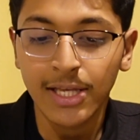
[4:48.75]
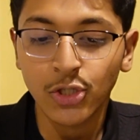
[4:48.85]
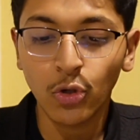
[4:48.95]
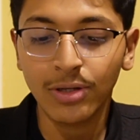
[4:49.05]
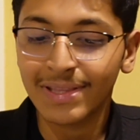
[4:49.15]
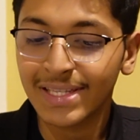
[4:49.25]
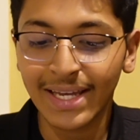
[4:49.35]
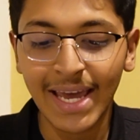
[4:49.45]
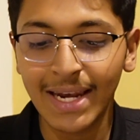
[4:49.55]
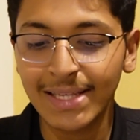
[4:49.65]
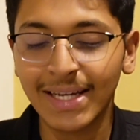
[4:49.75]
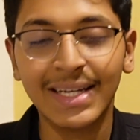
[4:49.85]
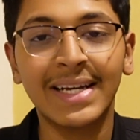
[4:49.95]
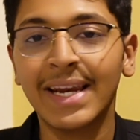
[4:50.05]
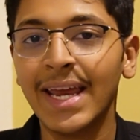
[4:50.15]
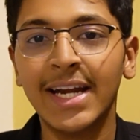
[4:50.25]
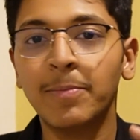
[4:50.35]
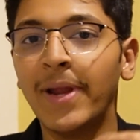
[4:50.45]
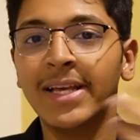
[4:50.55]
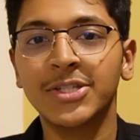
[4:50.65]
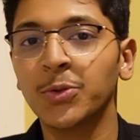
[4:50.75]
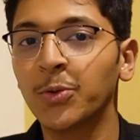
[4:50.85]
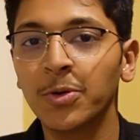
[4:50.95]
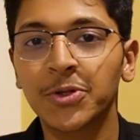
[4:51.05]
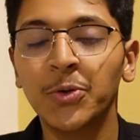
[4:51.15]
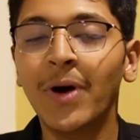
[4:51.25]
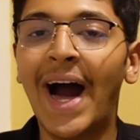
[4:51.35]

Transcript: So this again is a great playlist to go through.